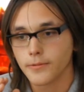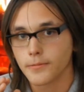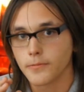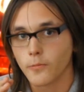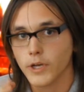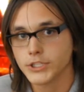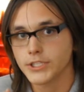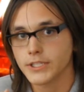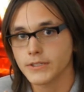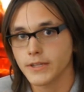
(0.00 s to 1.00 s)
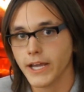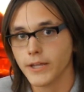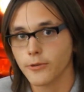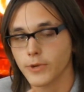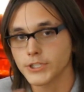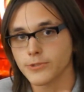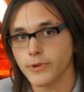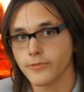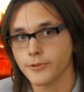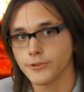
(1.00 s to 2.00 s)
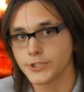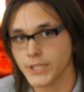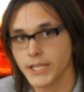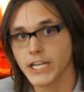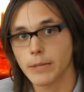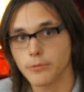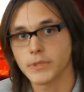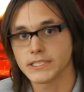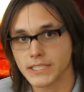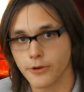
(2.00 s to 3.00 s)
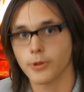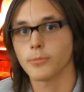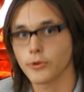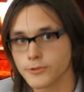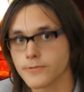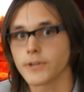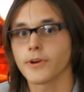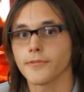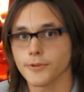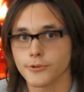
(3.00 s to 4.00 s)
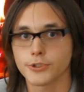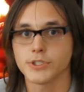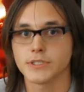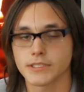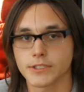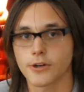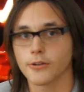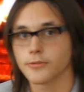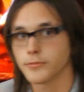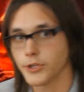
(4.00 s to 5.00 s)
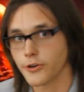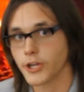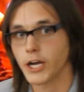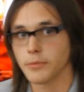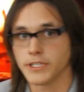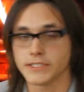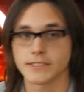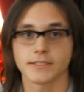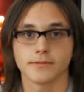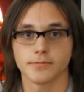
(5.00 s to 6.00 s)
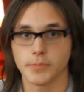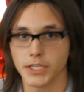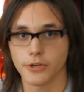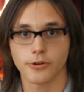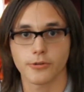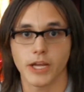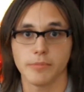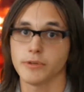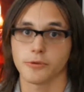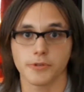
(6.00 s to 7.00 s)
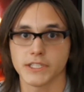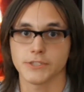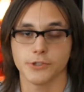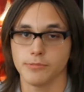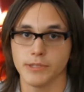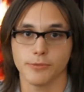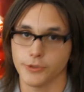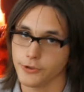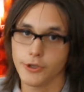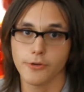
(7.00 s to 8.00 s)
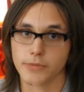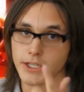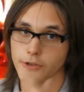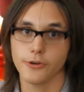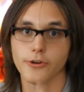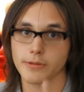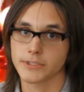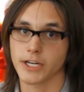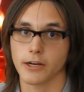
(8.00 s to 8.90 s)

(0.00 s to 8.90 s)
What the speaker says: Russia had the Russian Revolution, then a couple months later the Bolshevik Revolution installed, communist leader, AP World History people. You know me, you know what I'm talking